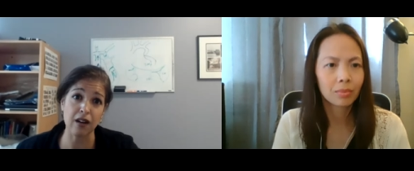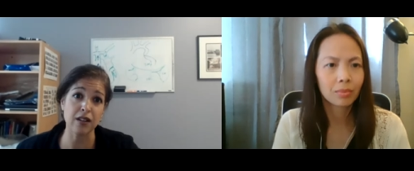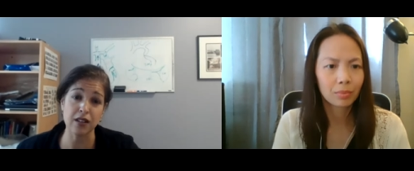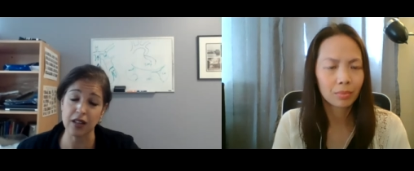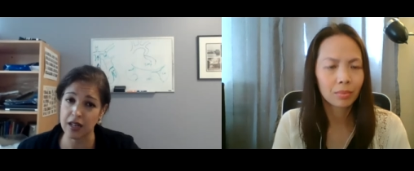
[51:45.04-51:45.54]

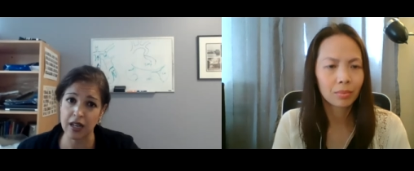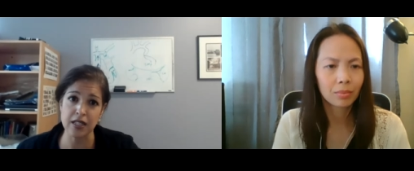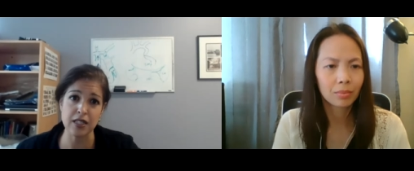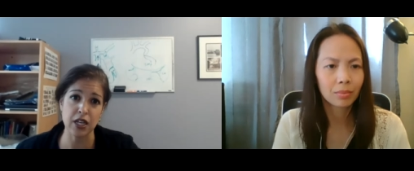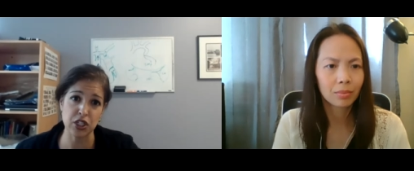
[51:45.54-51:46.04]
Speaker 1: and an
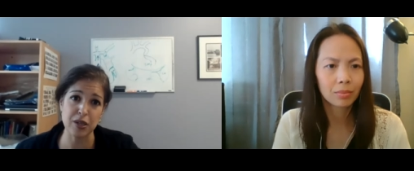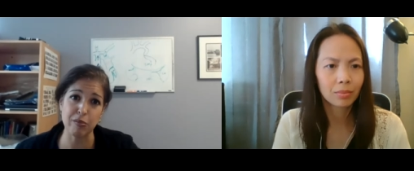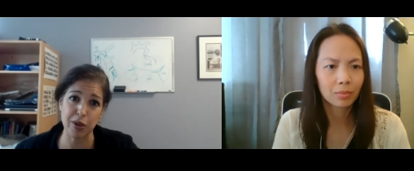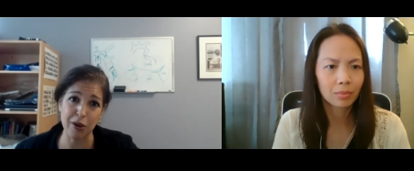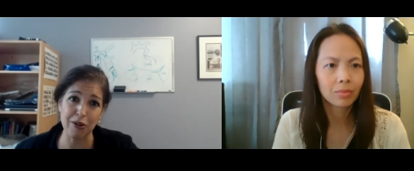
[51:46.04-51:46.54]
ACHD
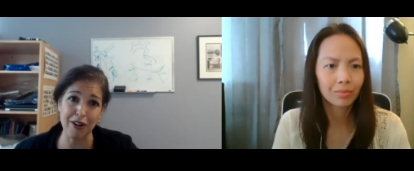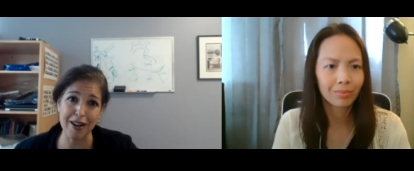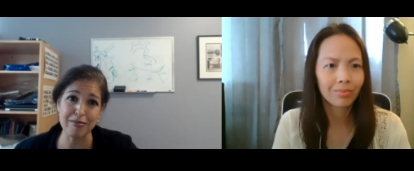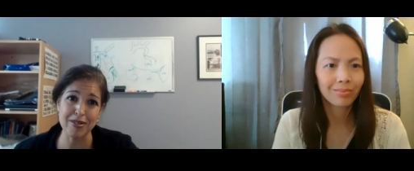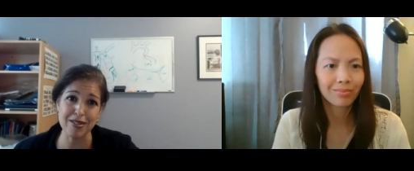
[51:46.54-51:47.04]

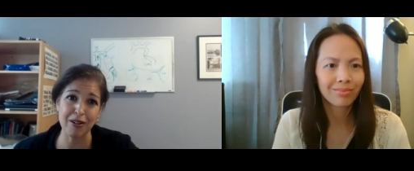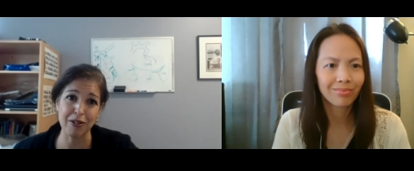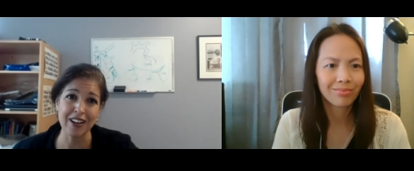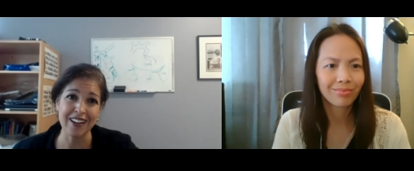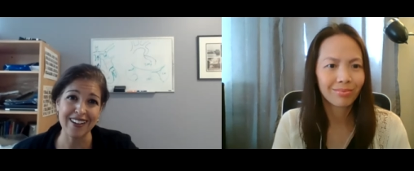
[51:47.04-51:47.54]
program. So
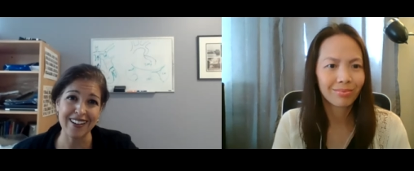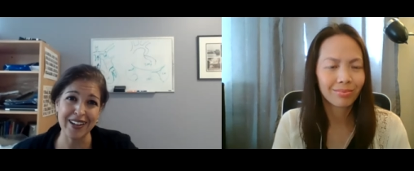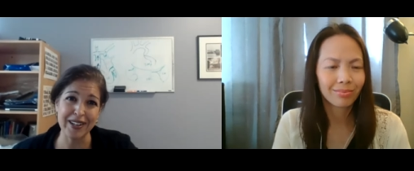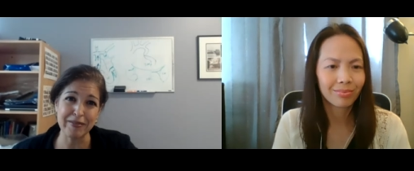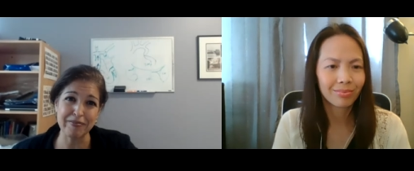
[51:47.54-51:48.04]

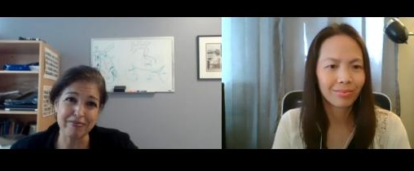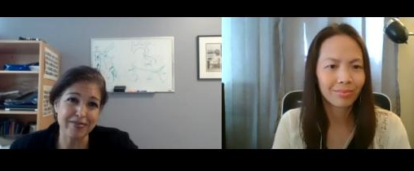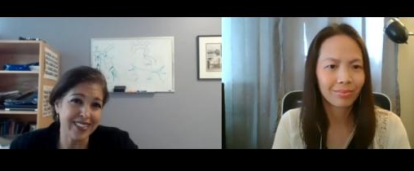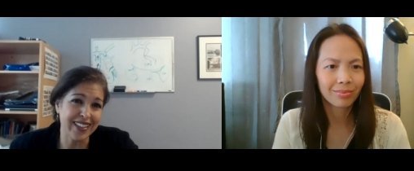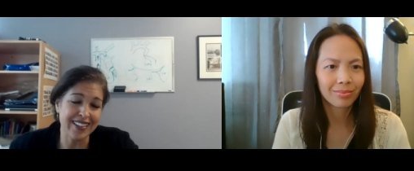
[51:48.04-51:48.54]
um,
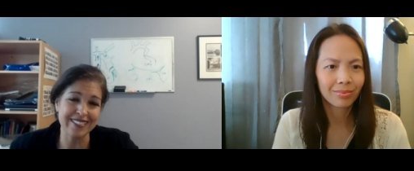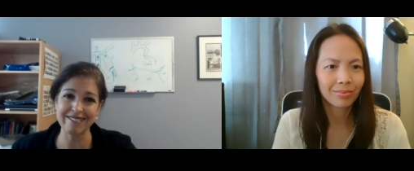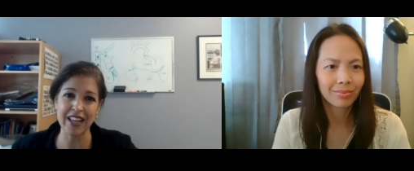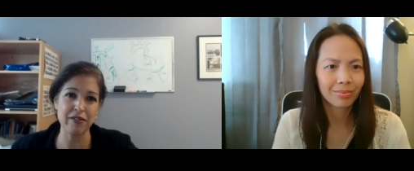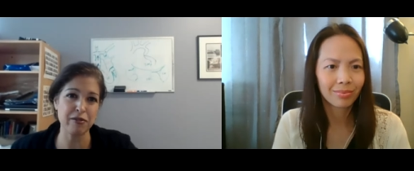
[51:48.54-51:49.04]

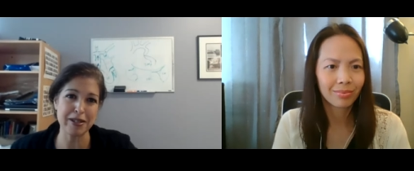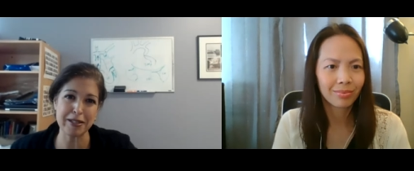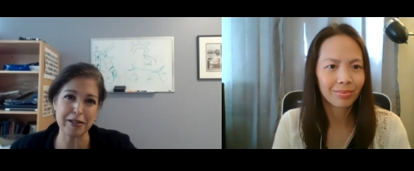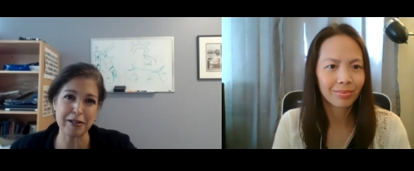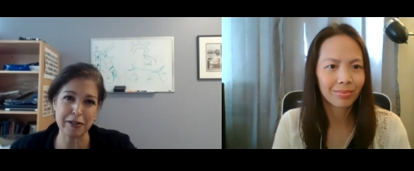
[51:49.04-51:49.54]
everybody's a
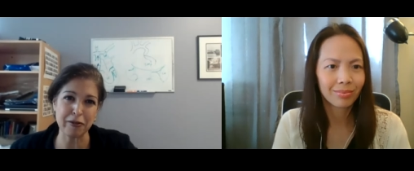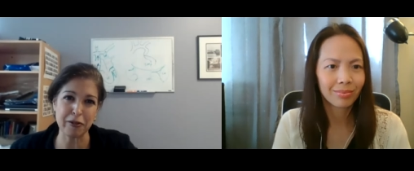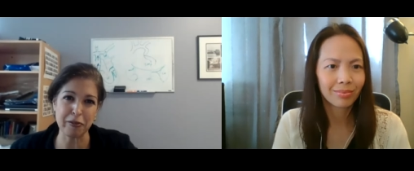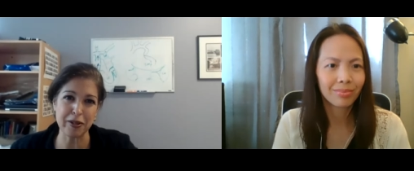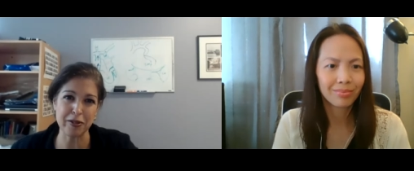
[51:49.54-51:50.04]
little
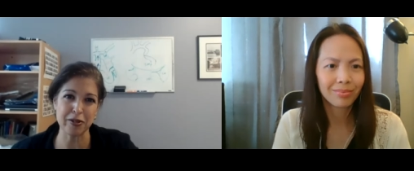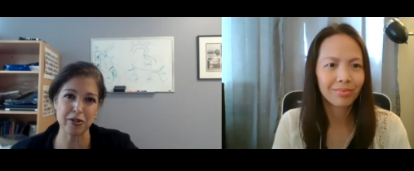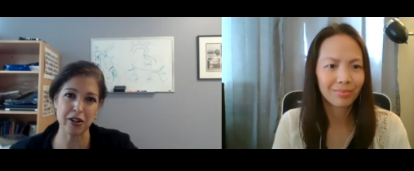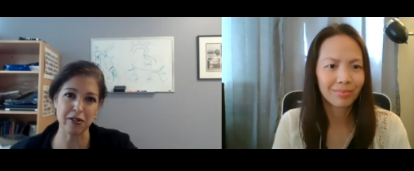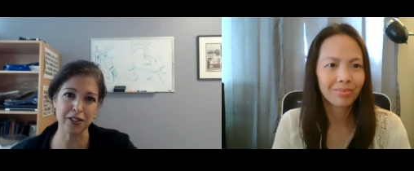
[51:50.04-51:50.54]
different, but those are
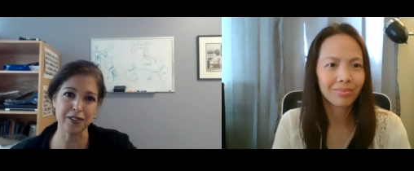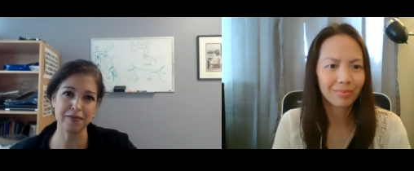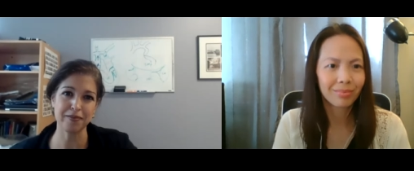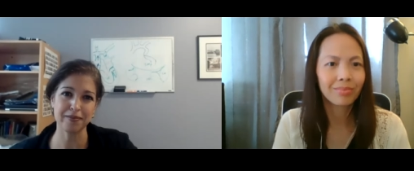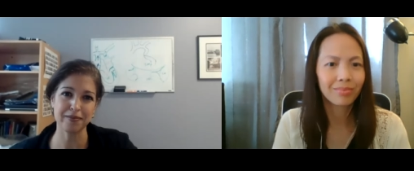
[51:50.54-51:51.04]
general
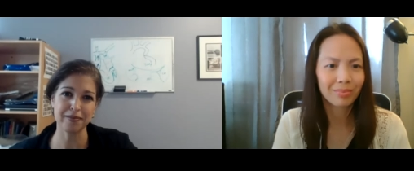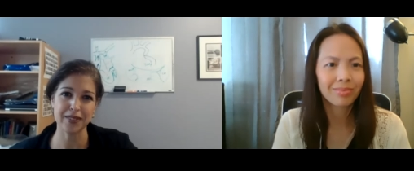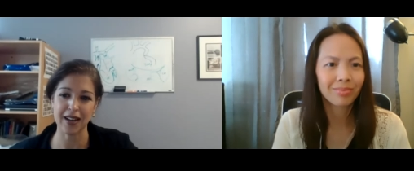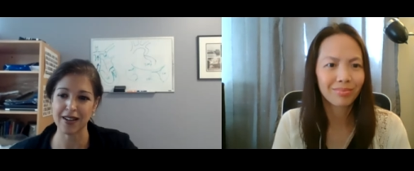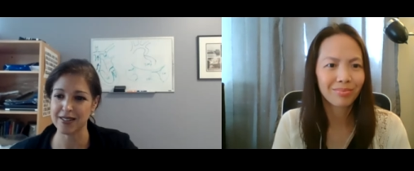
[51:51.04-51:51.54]
Speaker 2: mm -hmm.
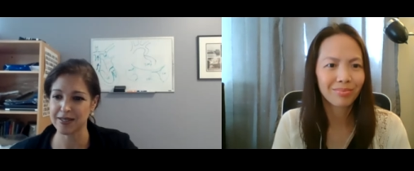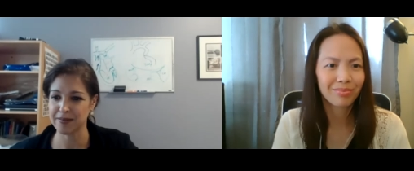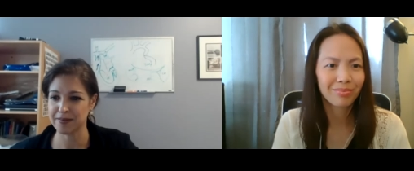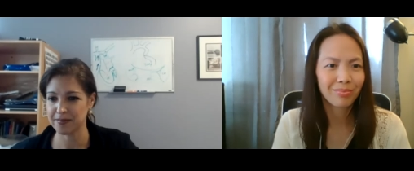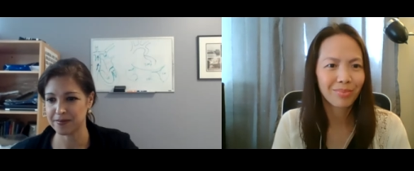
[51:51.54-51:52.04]
guides.
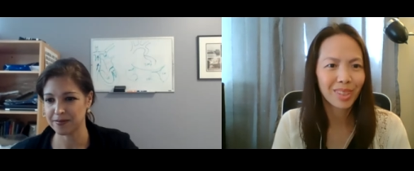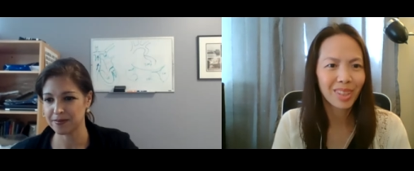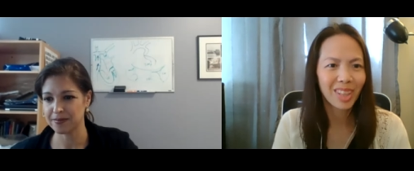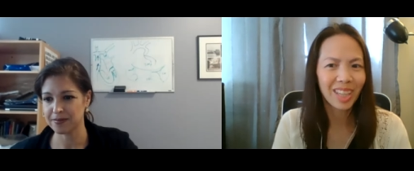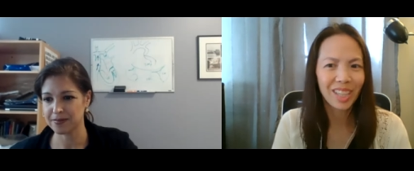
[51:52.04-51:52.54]

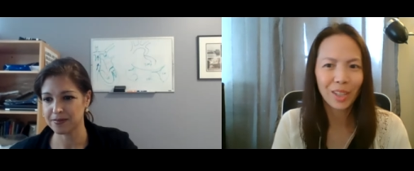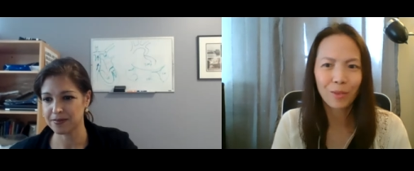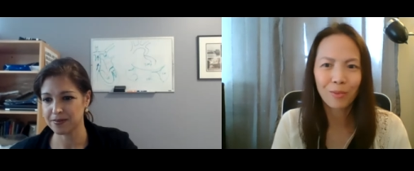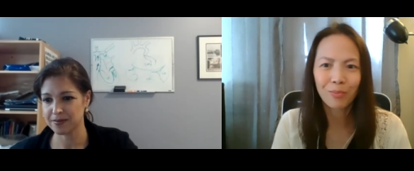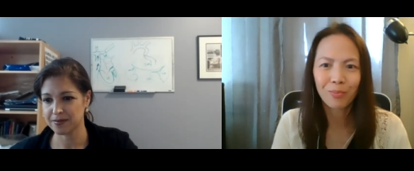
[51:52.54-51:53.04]
Thank
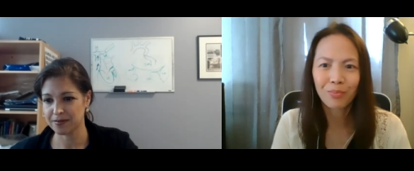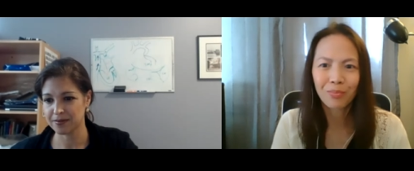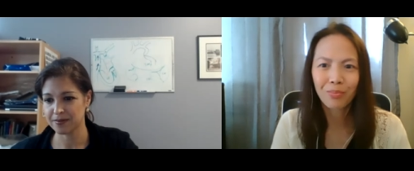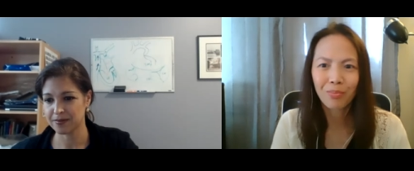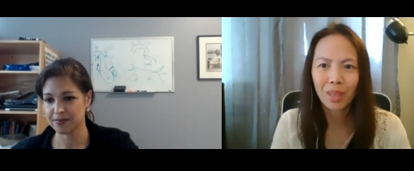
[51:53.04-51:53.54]
you.
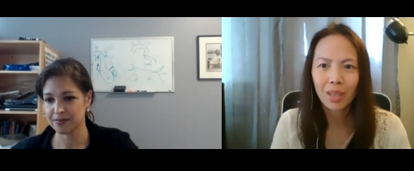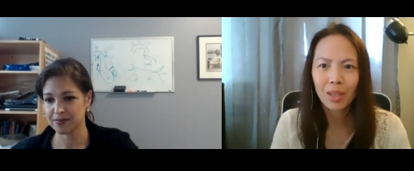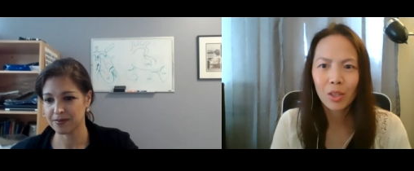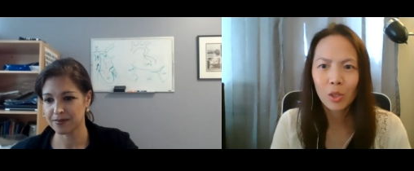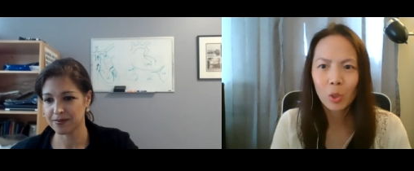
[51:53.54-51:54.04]

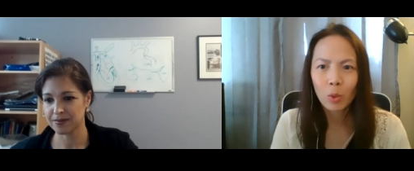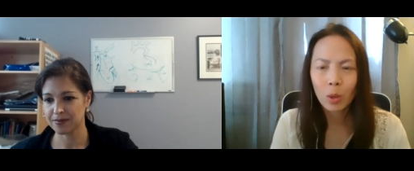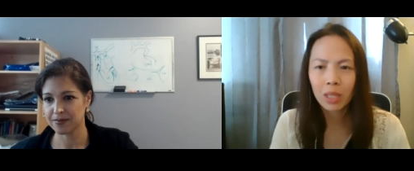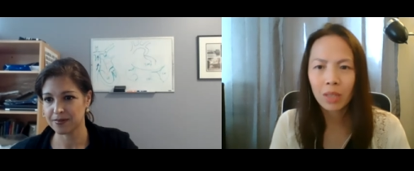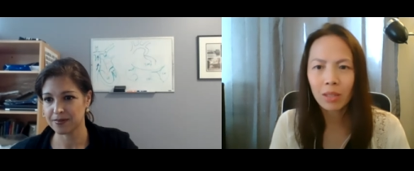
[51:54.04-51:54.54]
So
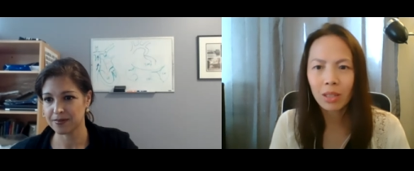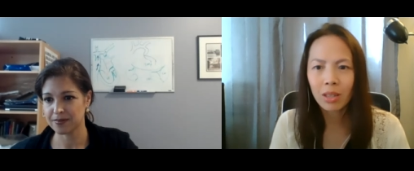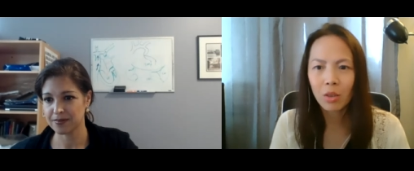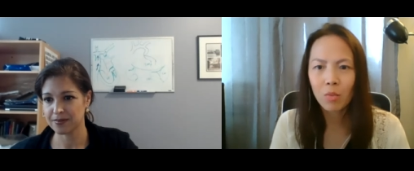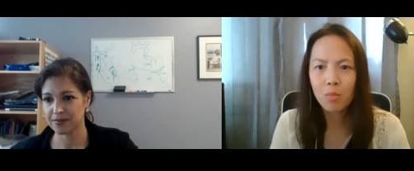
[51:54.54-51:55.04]
while we'll give it
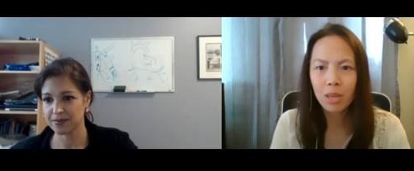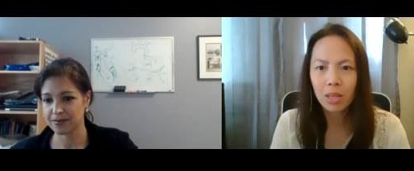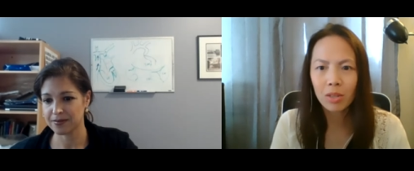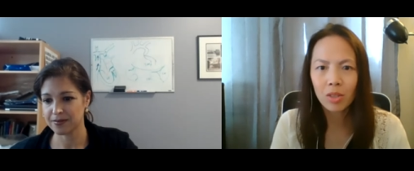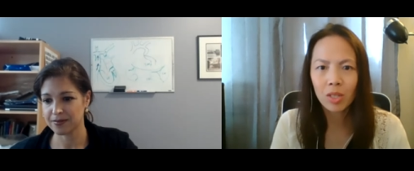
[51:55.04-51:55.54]
another
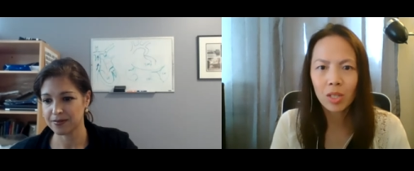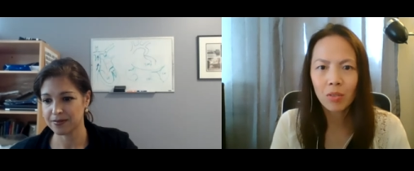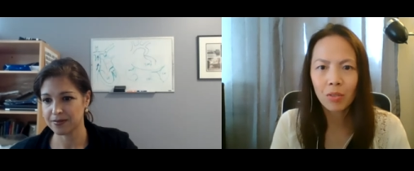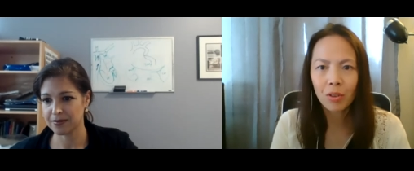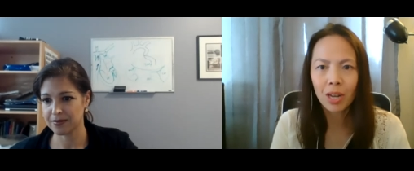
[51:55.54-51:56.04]
minute to see
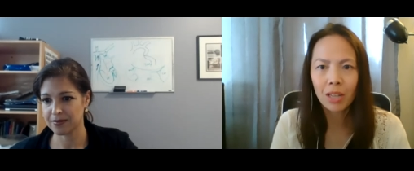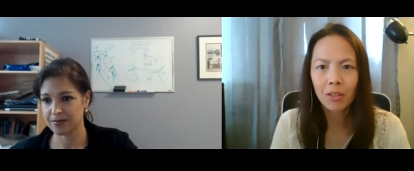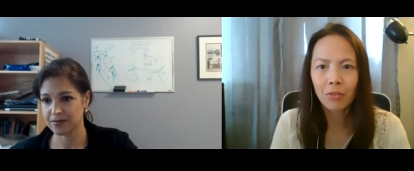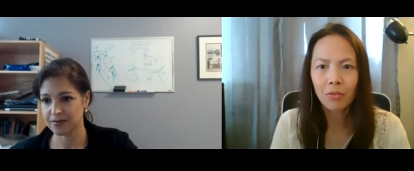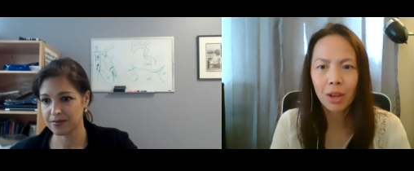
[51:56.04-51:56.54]
if there are any
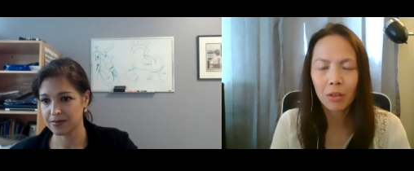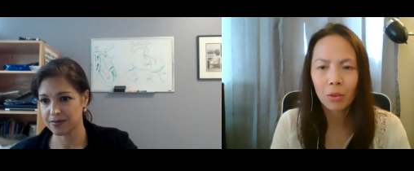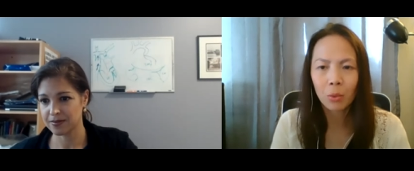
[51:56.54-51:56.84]
other final